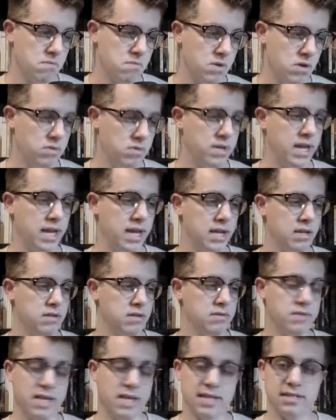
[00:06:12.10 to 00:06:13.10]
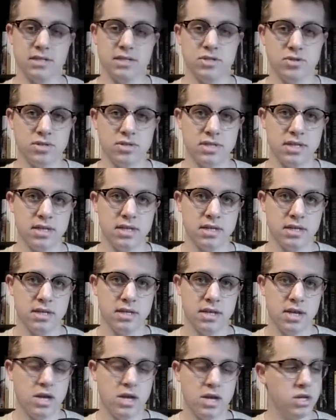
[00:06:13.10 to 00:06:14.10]
Okay, that's interesting.
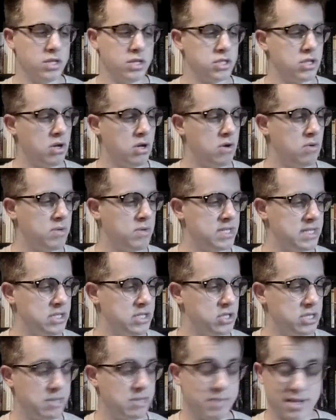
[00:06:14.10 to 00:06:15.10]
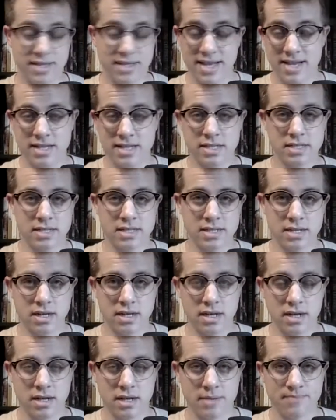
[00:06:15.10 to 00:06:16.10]
So what's interesting about that is
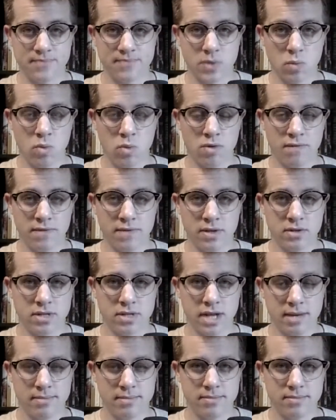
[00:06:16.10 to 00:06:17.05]
Warfield,